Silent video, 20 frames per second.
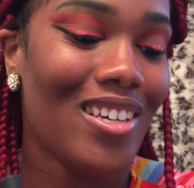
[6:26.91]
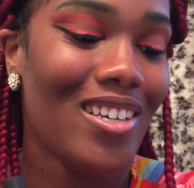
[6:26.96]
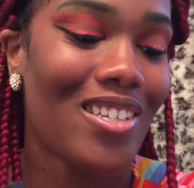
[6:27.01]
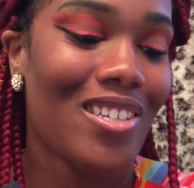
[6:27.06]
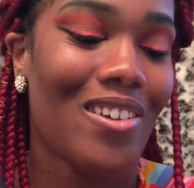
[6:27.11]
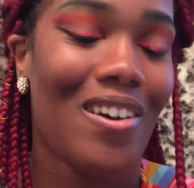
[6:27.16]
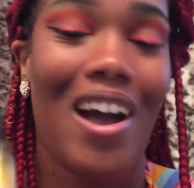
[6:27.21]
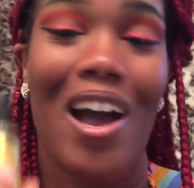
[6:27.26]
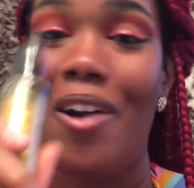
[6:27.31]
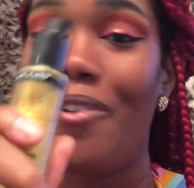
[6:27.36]

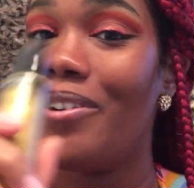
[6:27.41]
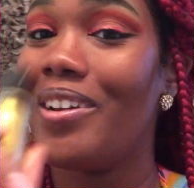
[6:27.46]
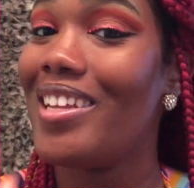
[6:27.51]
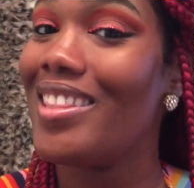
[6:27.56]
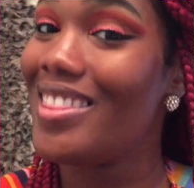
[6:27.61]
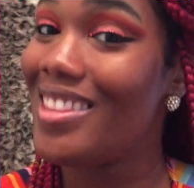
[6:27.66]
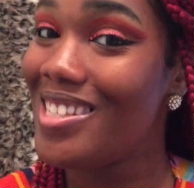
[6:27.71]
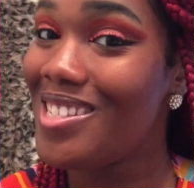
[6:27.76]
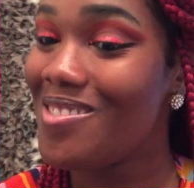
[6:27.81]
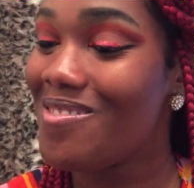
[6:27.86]
So I will
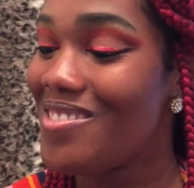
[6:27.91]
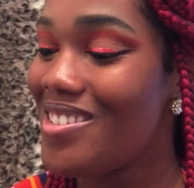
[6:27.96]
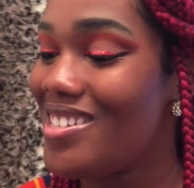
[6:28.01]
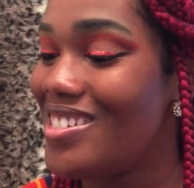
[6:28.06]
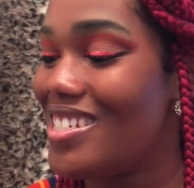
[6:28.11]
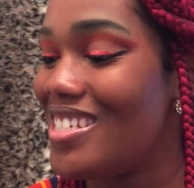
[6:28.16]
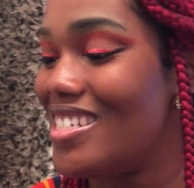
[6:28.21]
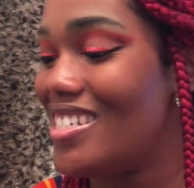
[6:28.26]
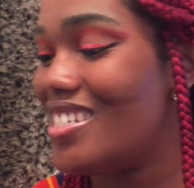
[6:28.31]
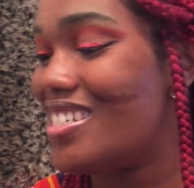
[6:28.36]
get this
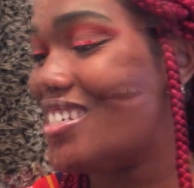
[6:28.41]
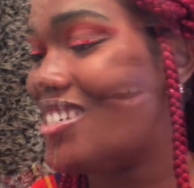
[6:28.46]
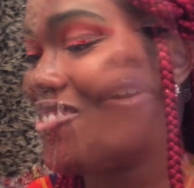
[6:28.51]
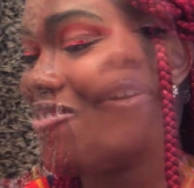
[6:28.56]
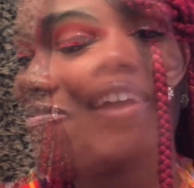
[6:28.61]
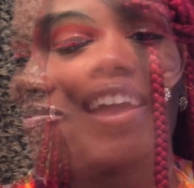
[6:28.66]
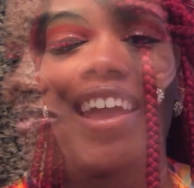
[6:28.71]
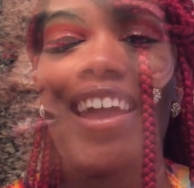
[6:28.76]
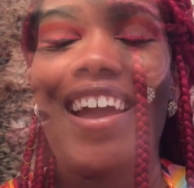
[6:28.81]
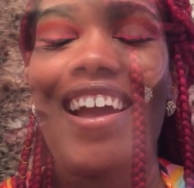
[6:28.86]
one.
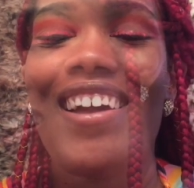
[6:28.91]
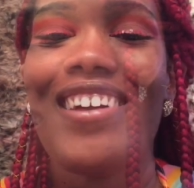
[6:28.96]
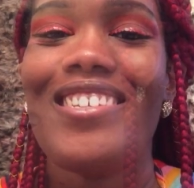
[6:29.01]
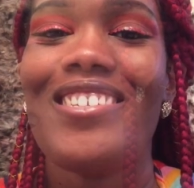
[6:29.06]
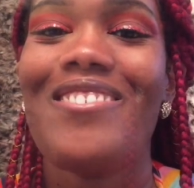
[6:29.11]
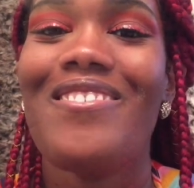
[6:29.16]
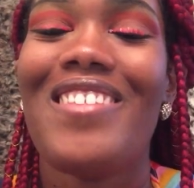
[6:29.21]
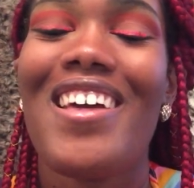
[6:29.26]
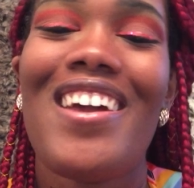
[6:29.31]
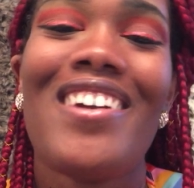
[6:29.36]
Okay
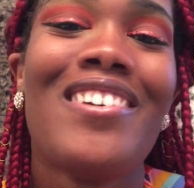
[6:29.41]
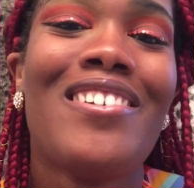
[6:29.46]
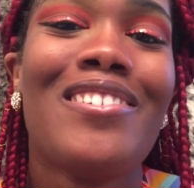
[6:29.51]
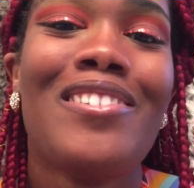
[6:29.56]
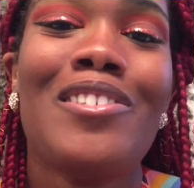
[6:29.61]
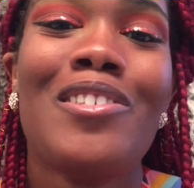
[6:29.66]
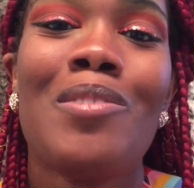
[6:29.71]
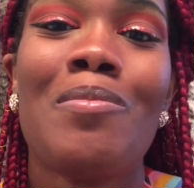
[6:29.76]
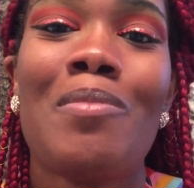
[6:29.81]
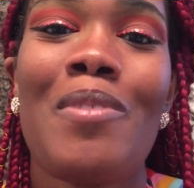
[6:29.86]
guys, so that
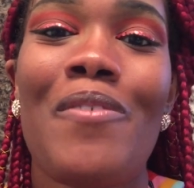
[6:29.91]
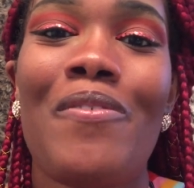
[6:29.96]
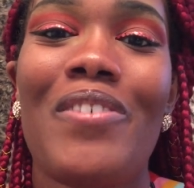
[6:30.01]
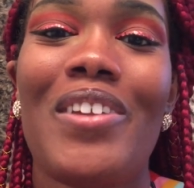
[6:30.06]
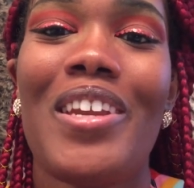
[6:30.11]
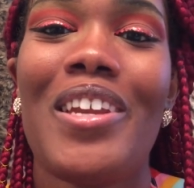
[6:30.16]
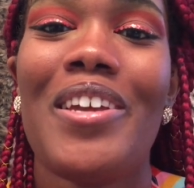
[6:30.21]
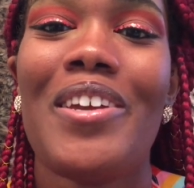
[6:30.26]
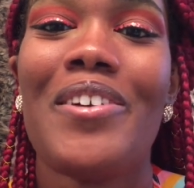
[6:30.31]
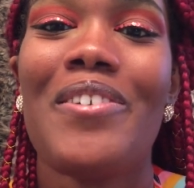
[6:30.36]
concludes my
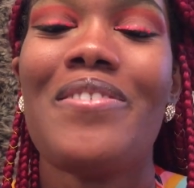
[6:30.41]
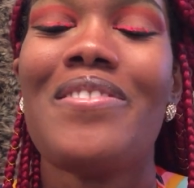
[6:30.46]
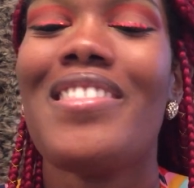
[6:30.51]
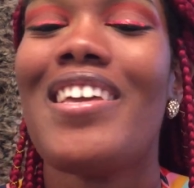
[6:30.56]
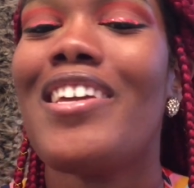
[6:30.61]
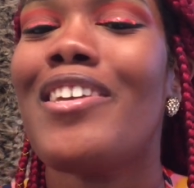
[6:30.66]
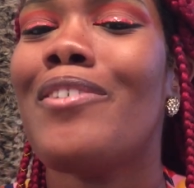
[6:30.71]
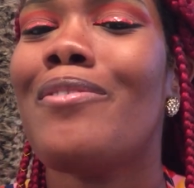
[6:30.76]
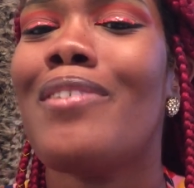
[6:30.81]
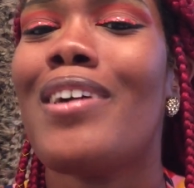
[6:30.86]
video.
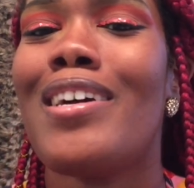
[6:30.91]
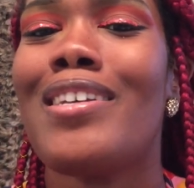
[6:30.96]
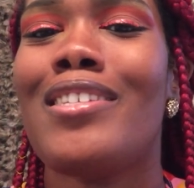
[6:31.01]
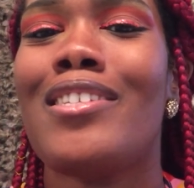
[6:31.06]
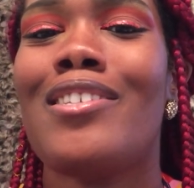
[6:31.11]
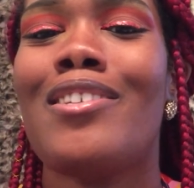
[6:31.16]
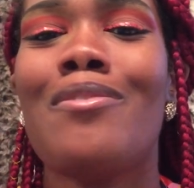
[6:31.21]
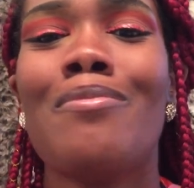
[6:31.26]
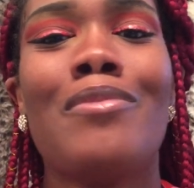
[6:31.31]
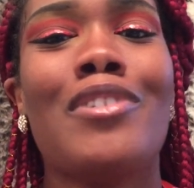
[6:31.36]
Thank you guys
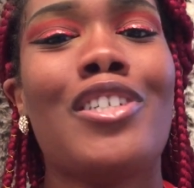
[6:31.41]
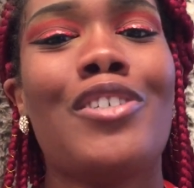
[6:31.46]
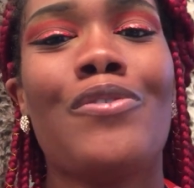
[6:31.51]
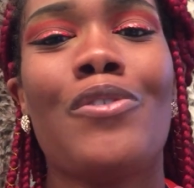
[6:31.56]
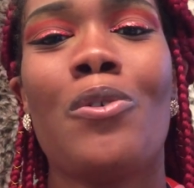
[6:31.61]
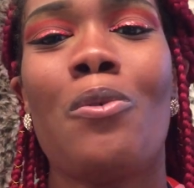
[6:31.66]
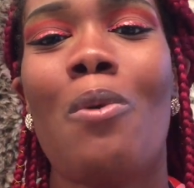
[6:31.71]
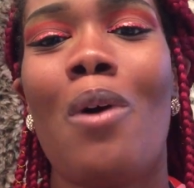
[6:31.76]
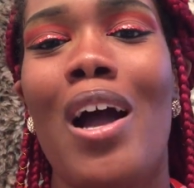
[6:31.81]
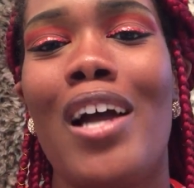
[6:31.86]
so much
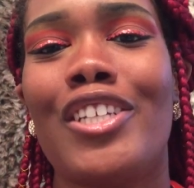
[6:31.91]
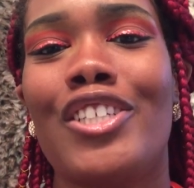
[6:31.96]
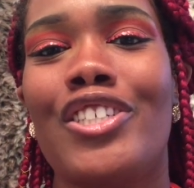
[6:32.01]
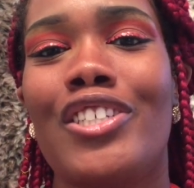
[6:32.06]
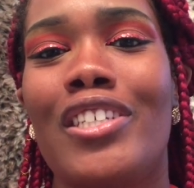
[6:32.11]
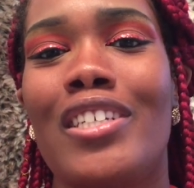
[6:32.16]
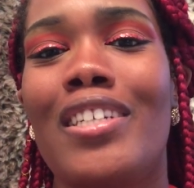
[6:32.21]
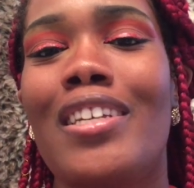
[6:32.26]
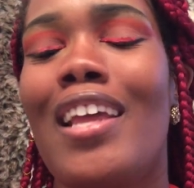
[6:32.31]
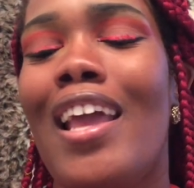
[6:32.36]
for
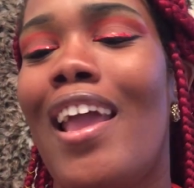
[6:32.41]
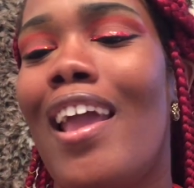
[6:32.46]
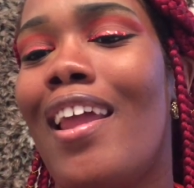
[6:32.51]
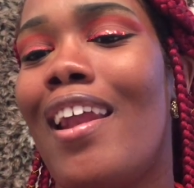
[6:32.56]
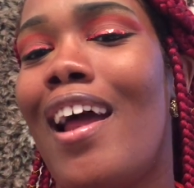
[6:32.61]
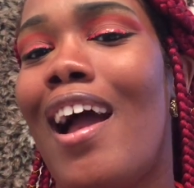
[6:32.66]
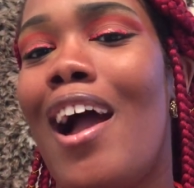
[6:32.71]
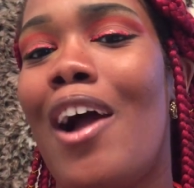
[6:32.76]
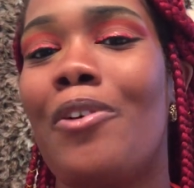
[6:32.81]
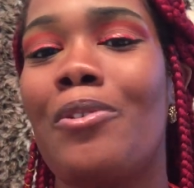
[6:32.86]
watching
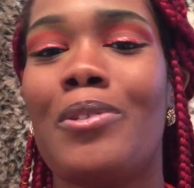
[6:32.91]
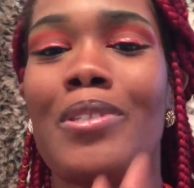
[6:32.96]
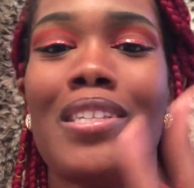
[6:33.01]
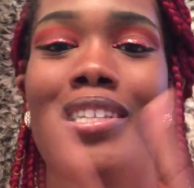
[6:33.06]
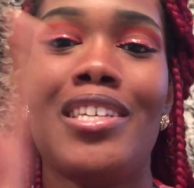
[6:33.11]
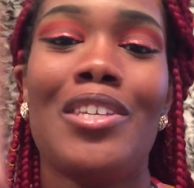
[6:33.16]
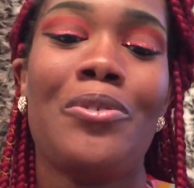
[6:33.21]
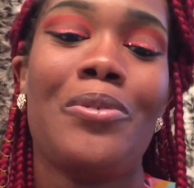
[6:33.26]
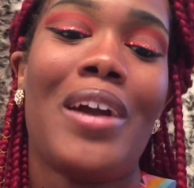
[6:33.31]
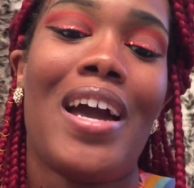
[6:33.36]
and I will
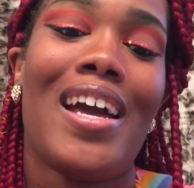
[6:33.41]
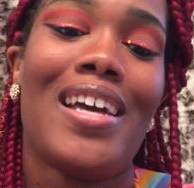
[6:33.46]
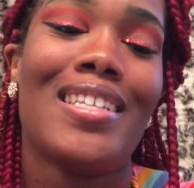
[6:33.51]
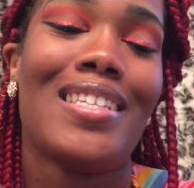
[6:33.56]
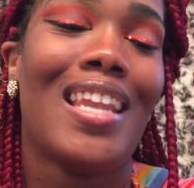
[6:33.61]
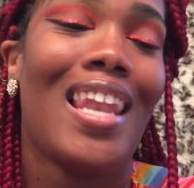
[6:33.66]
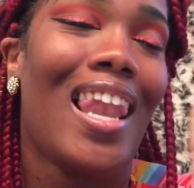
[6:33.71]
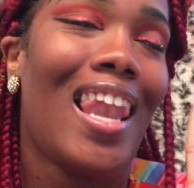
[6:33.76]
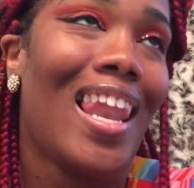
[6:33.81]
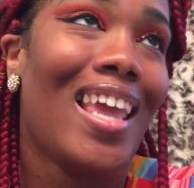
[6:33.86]
see you guys
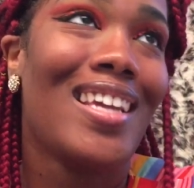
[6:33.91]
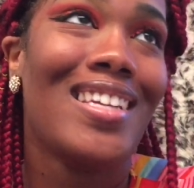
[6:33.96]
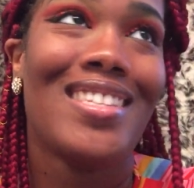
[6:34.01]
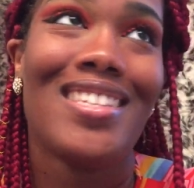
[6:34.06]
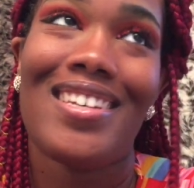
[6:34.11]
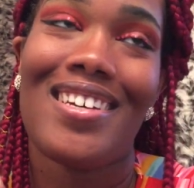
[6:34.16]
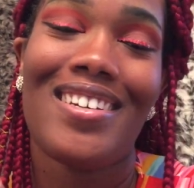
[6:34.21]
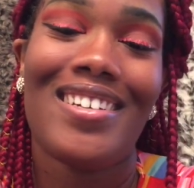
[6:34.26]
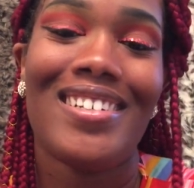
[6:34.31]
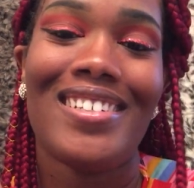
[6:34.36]

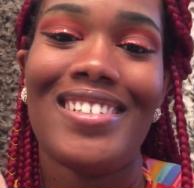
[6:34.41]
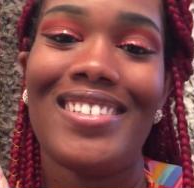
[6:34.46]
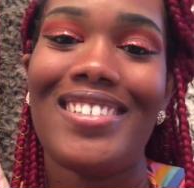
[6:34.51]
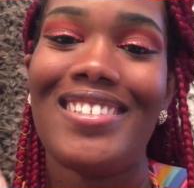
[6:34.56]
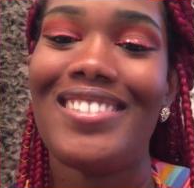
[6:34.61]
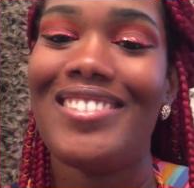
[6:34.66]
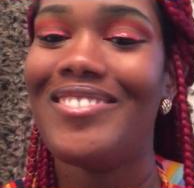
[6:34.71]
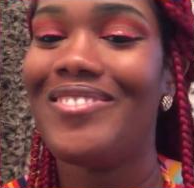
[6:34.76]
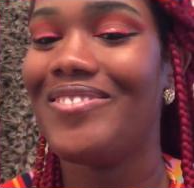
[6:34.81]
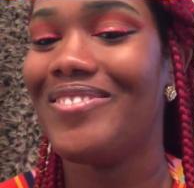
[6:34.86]

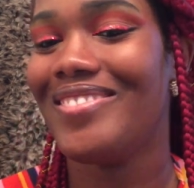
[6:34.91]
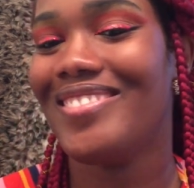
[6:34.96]
later.